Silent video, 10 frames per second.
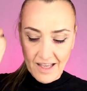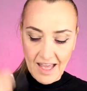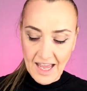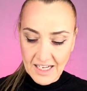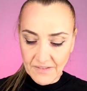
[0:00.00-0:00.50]

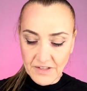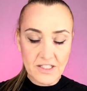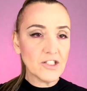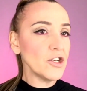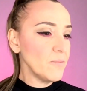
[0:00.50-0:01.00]
And if
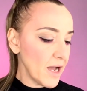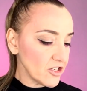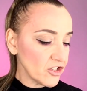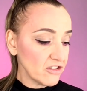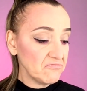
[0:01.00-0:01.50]
it's too
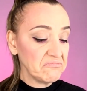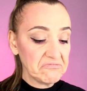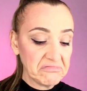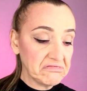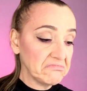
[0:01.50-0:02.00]
much,
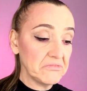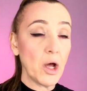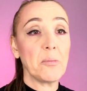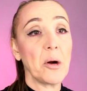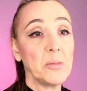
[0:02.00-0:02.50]

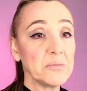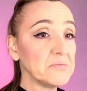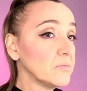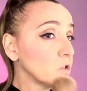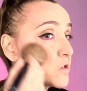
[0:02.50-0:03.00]
no problem,
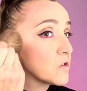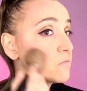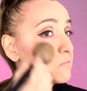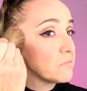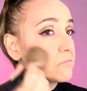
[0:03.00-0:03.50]
just
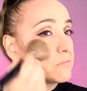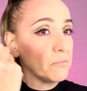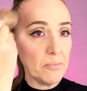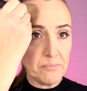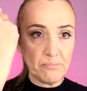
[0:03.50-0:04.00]

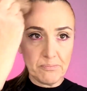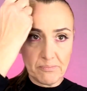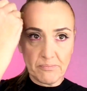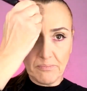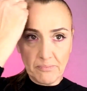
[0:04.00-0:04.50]

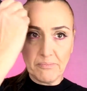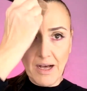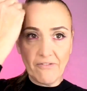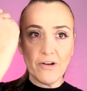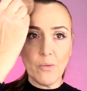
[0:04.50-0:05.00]

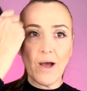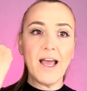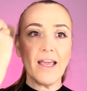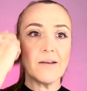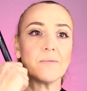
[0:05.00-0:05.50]
puff it
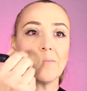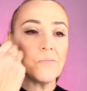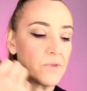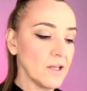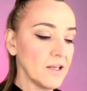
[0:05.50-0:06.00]
away.
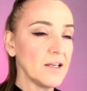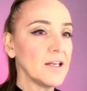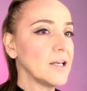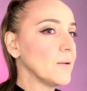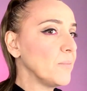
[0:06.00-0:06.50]

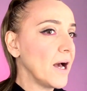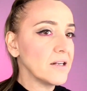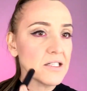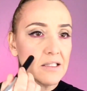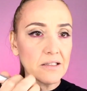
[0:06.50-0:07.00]

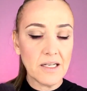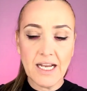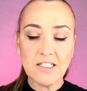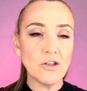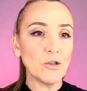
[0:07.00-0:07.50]
But
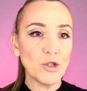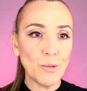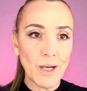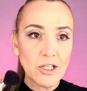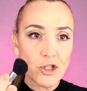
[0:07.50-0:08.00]
it's not too
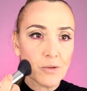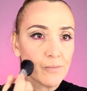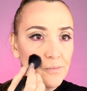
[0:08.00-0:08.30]
much.